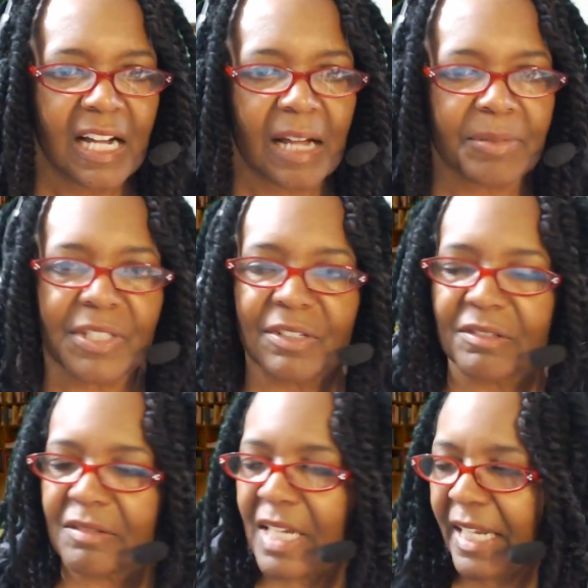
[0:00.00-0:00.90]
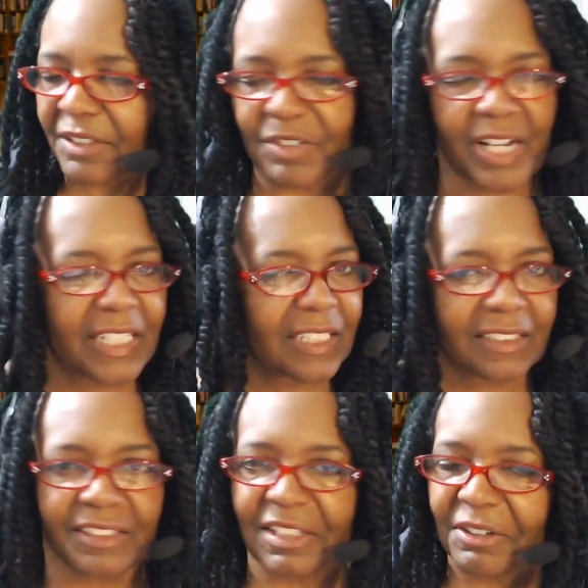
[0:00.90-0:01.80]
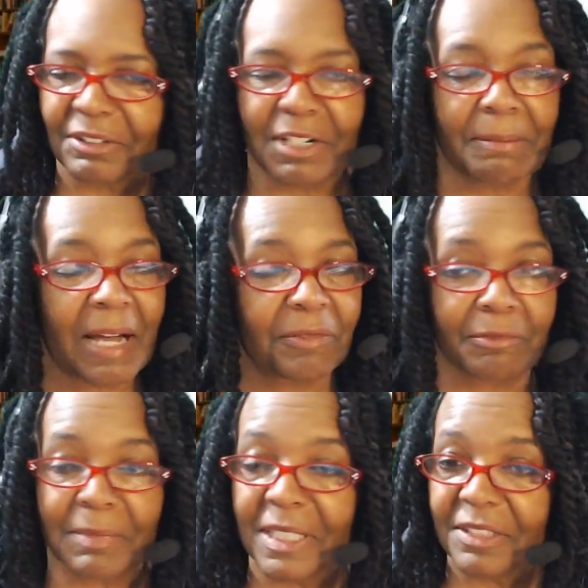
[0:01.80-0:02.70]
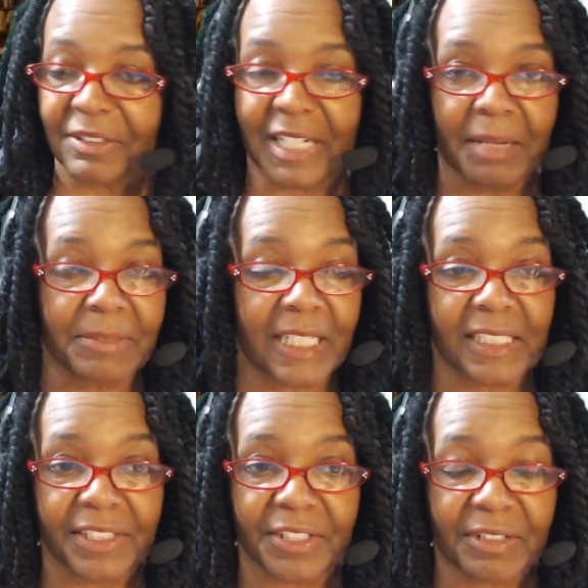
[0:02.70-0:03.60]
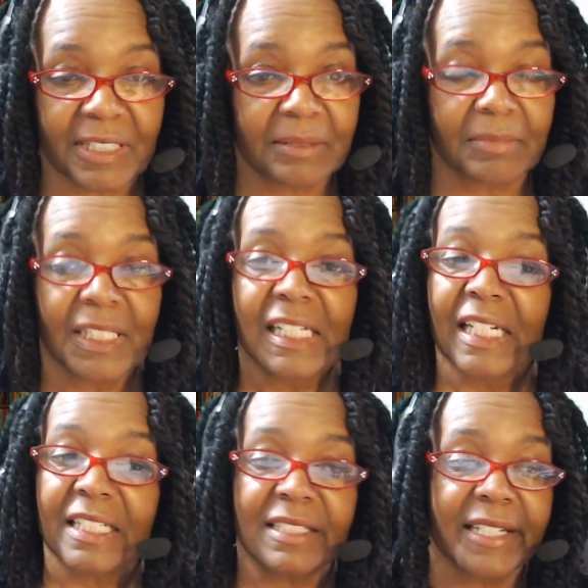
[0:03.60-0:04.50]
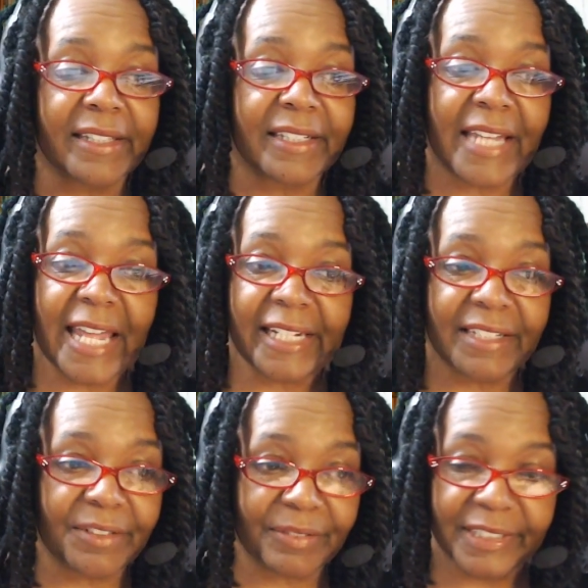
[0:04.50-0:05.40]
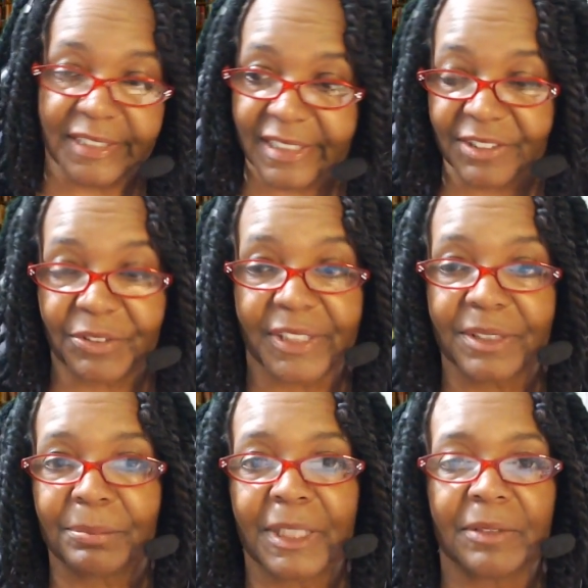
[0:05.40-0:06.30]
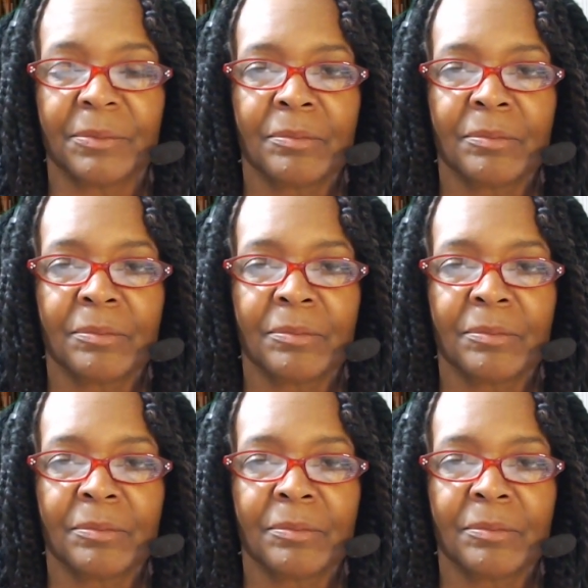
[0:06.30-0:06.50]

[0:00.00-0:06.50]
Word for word: I'm still like trying to, you know, come out from under it. I'm telling you, I'm, it's nothing that interesting. Trust me.